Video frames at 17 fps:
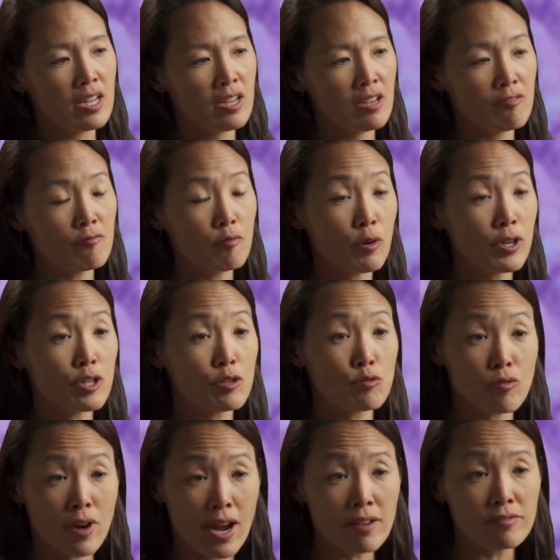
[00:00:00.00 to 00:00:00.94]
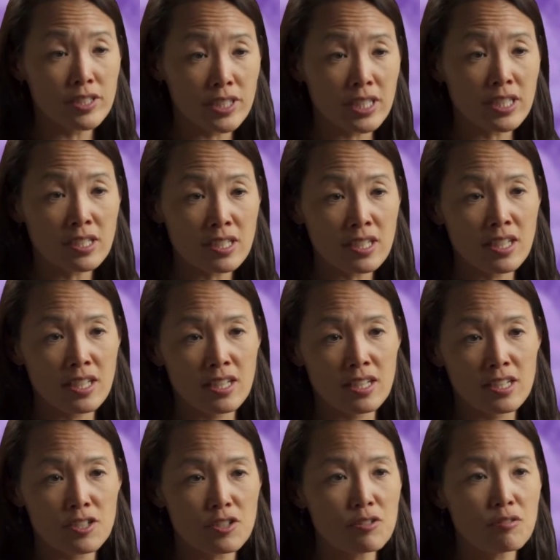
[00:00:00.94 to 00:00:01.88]
avoid traveling
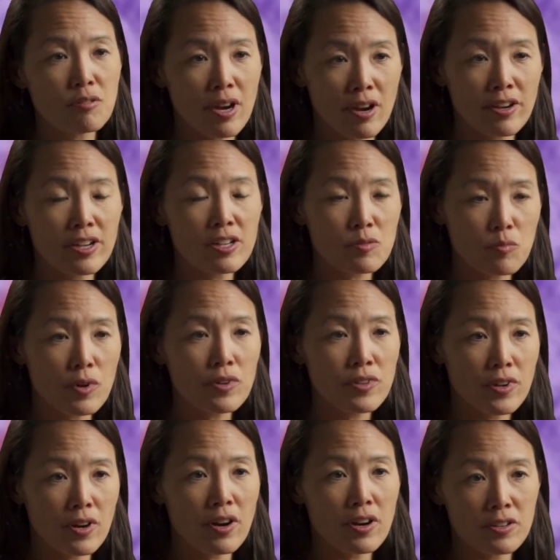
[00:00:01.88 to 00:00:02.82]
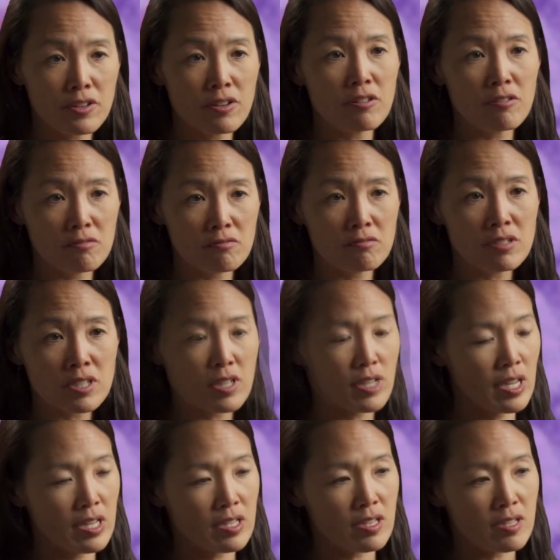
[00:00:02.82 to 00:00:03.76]
to areas where there are known
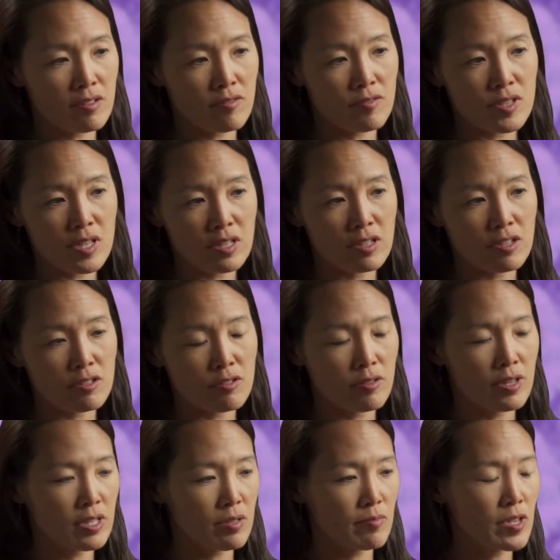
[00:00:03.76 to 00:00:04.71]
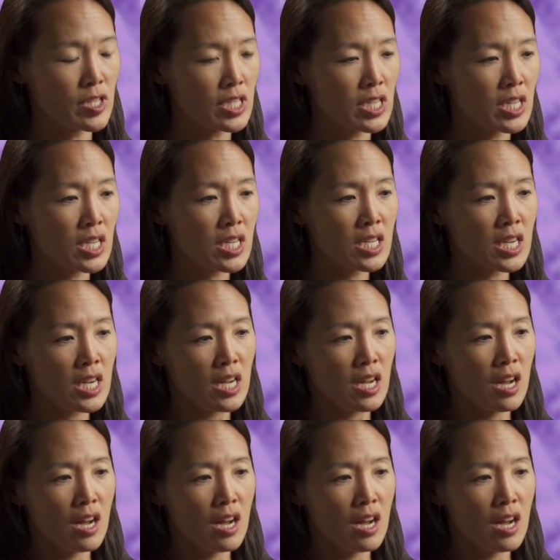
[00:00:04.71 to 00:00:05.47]
cases of Zika transmission,